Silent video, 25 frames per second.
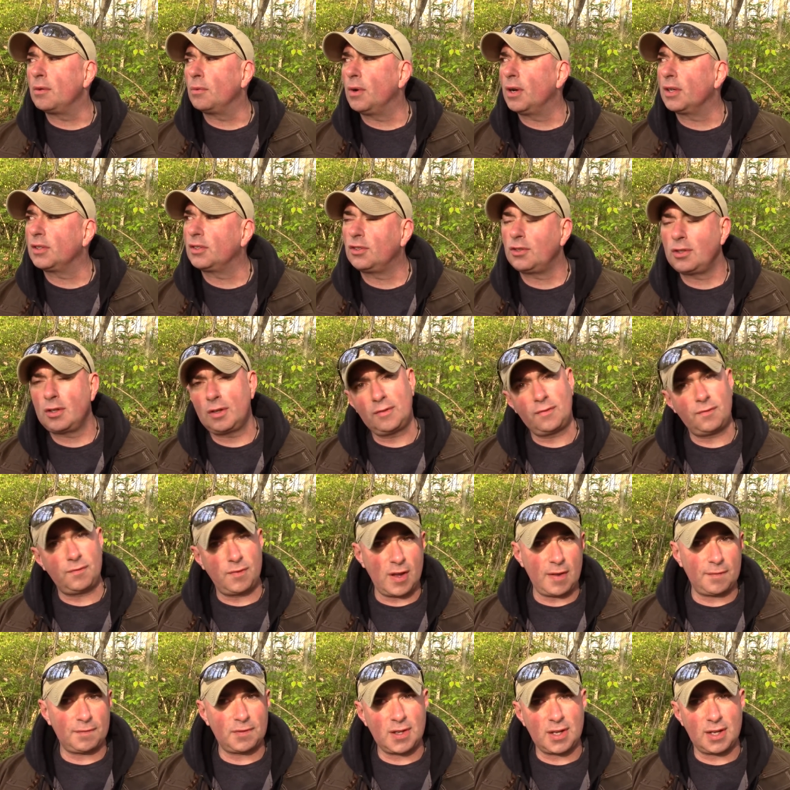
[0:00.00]
It was
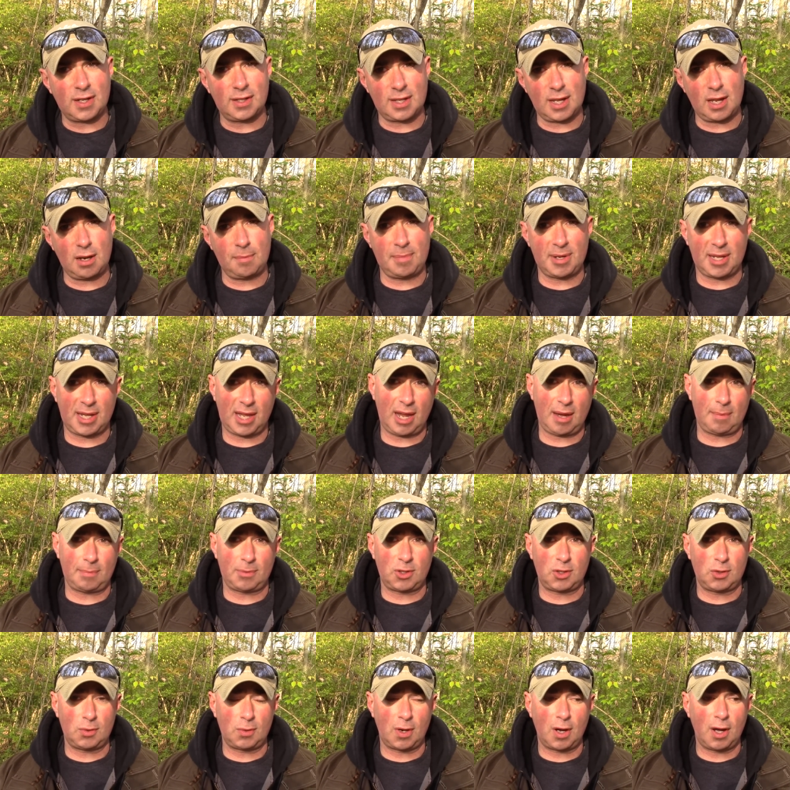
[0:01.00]
250 and then it became
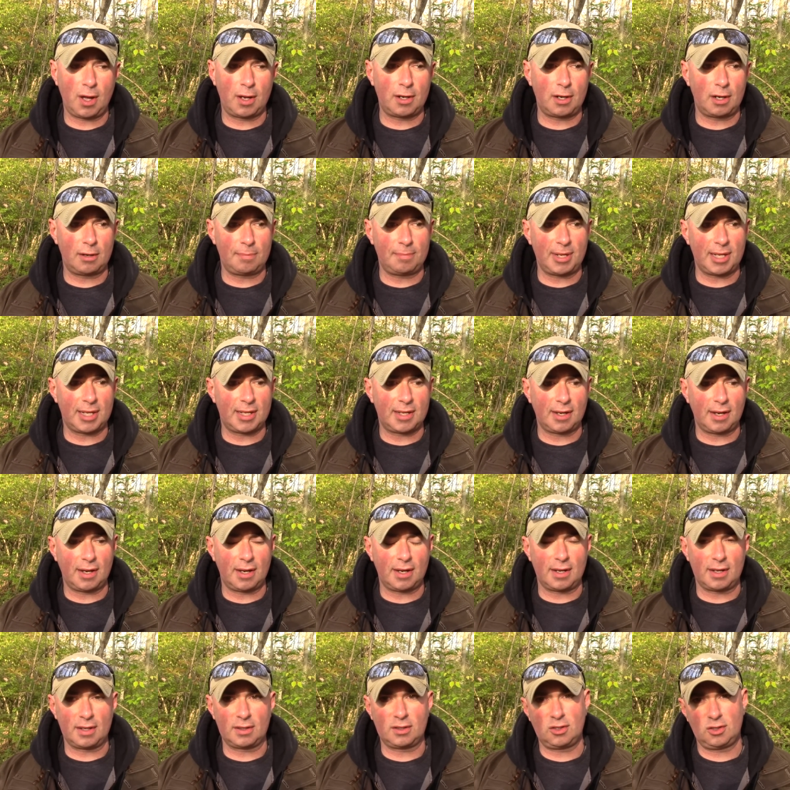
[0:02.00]
200
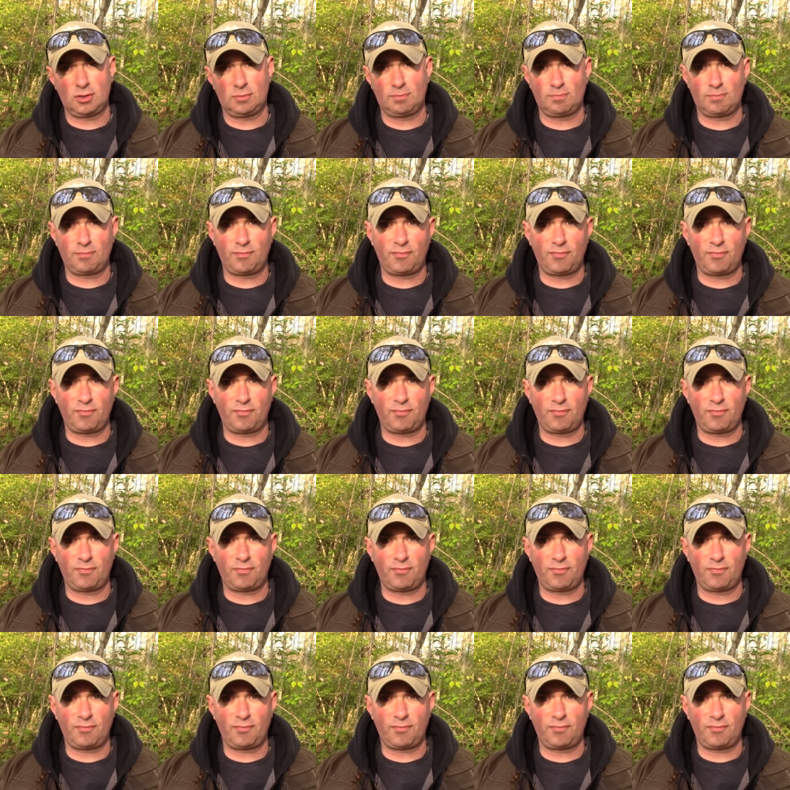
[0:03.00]
because